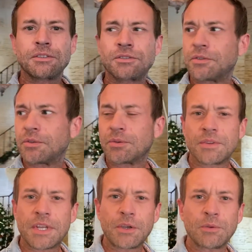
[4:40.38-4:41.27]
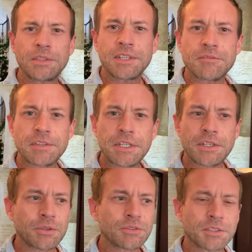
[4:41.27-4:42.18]
So they only let
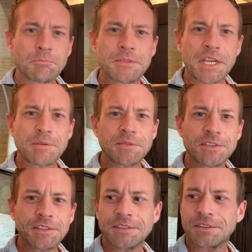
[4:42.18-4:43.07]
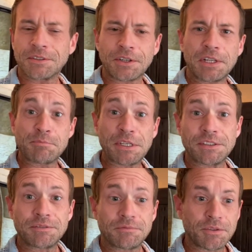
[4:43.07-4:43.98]
video sometimes. They're gonna let me
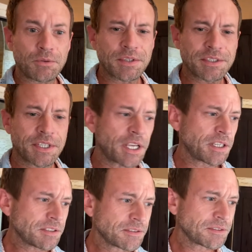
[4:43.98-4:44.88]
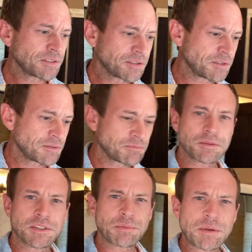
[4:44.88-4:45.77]
do this today.
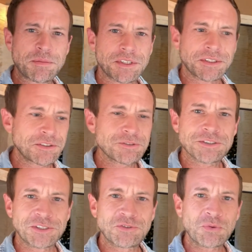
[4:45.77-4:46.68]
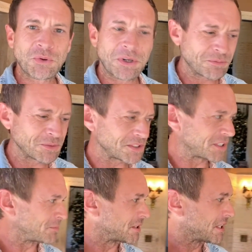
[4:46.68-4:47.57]
This might be an interesting tour, we'll see.
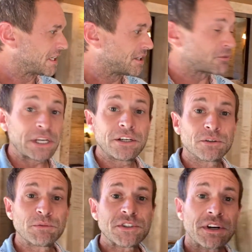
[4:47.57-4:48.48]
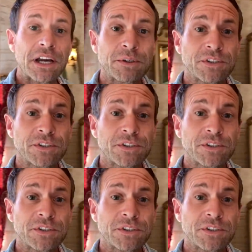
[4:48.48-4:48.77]
But right here in Mr. Howie's